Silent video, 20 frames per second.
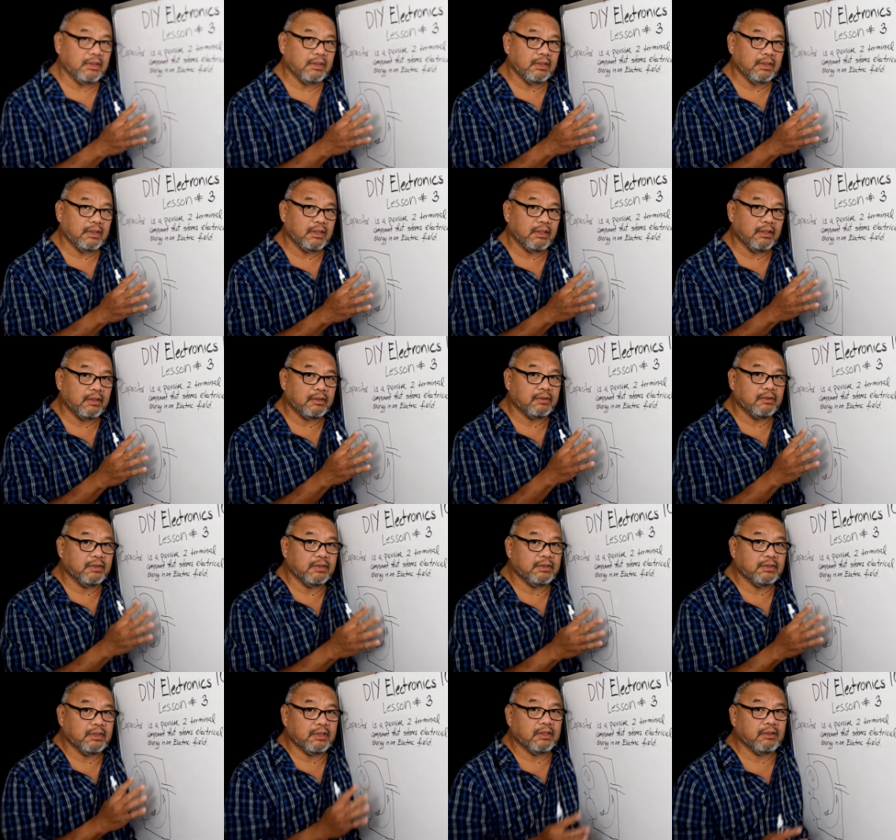
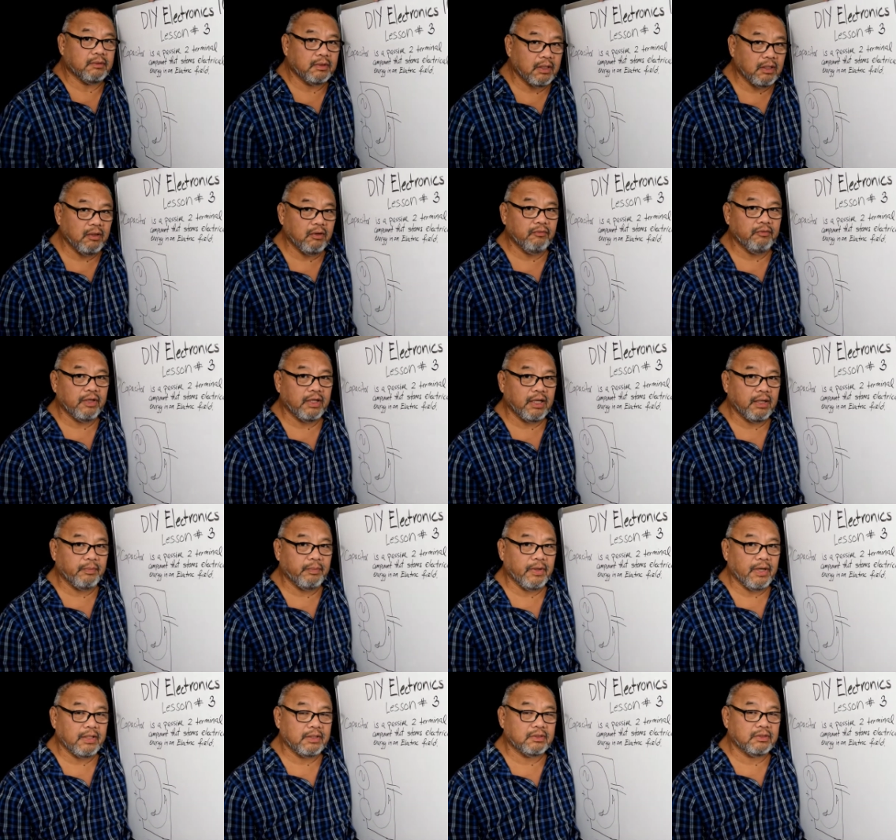characteristic of a
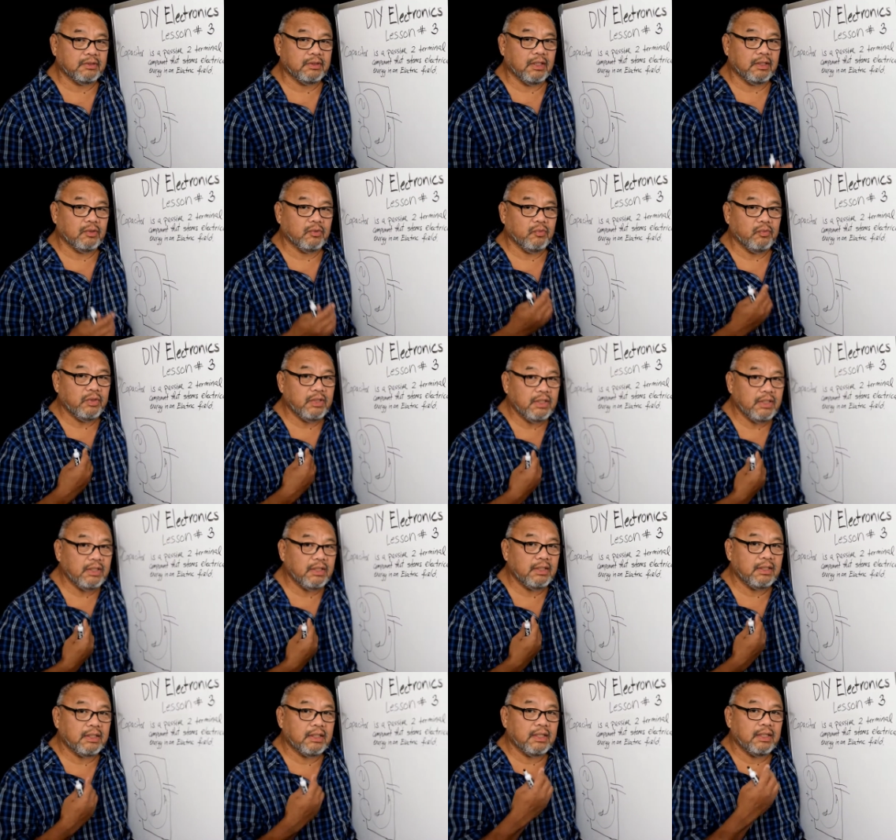capacitor that we
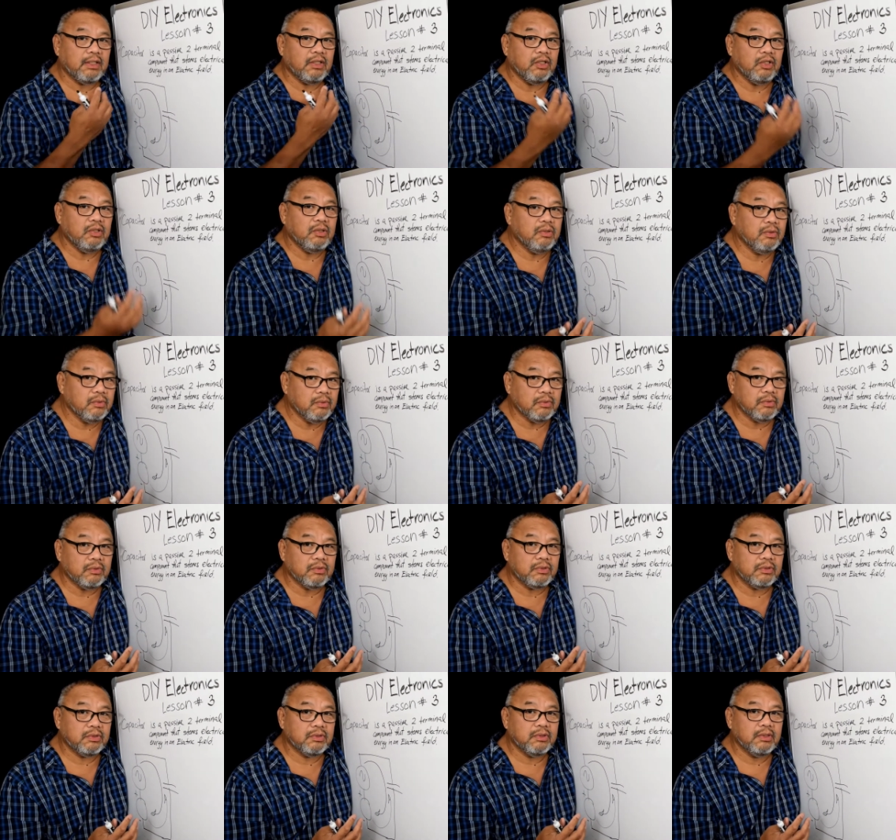can use,